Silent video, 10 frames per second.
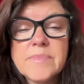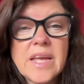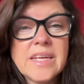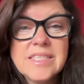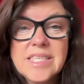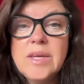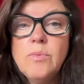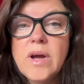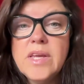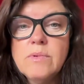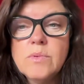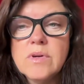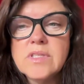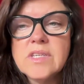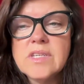I can see why you would
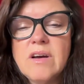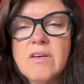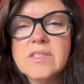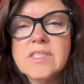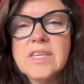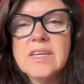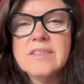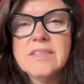want an answer